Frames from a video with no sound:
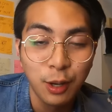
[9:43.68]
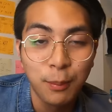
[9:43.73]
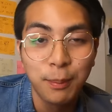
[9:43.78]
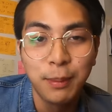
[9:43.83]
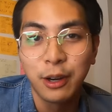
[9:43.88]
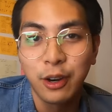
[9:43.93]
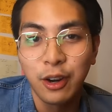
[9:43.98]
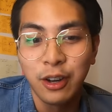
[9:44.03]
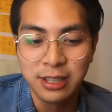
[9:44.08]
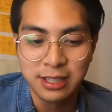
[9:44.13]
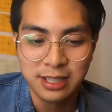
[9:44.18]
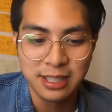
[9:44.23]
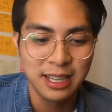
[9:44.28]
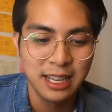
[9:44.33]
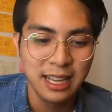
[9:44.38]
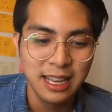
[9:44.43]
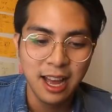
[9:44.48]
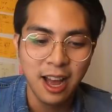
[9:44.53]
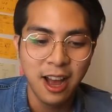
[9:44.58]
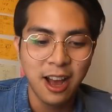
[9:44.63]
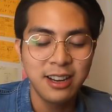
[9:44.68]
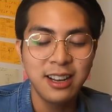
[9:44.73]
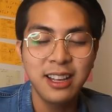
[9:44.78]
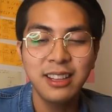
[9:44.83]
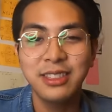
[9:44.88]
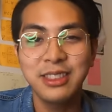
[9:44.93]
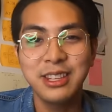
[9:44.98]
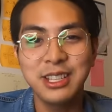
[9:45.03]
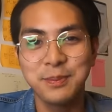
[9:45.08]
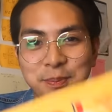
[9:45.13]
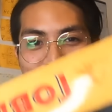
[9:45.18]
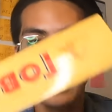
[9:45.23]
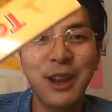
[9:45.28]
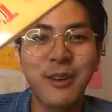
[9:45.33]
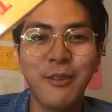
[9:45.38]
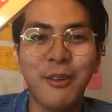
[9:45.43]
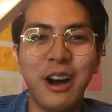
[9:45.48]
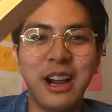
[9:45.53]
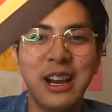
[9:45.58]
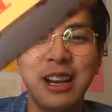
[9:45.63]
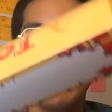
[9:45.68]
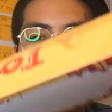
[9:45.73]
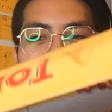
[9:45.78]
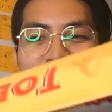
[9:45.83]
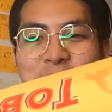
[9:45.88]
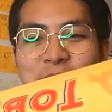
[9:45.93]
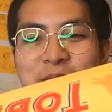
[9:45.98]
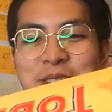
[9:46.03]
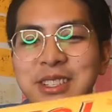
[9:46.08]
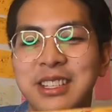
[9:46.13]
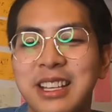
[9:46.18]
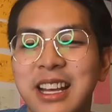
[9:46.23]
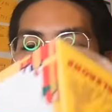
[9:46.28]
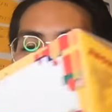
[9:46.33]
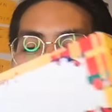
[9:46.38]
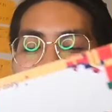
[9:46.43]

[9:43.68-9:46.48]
Toblerons. Uh, not this big one because uh,